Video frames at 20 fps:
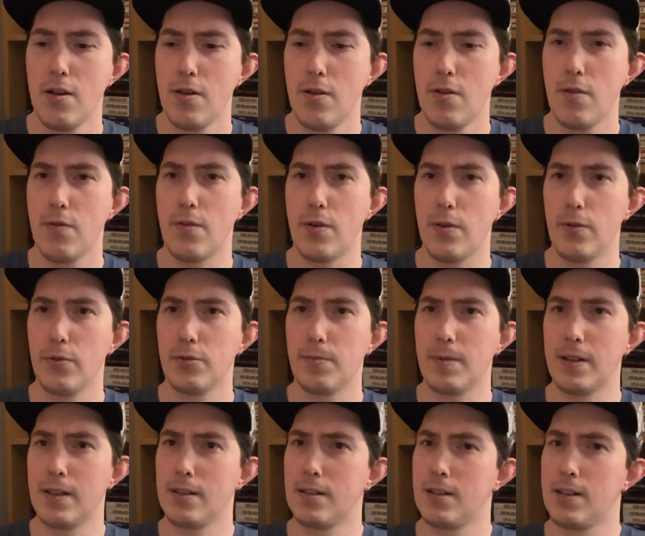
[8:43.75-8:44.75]
throws,
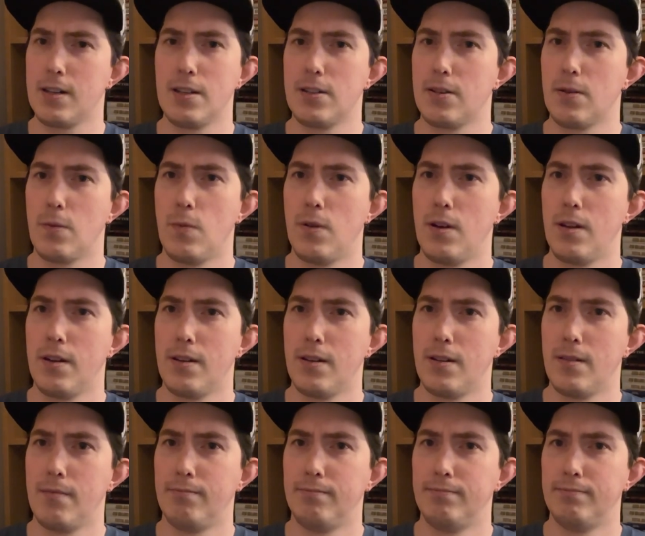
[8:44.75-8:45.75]
because he doesn't want to,
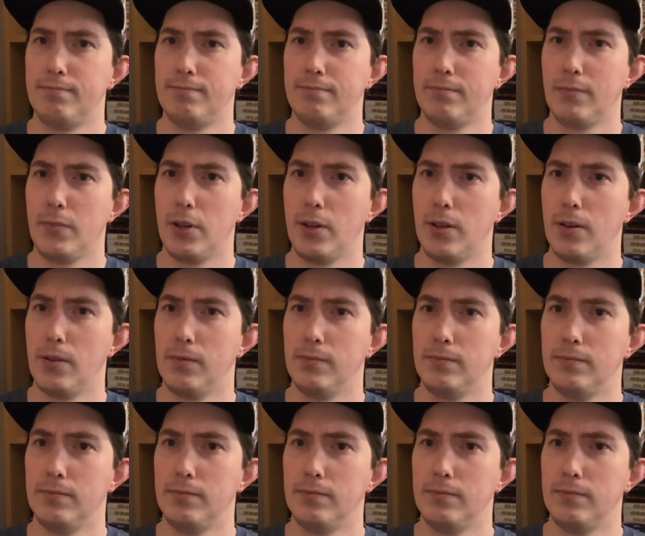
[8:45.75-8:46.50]
you know,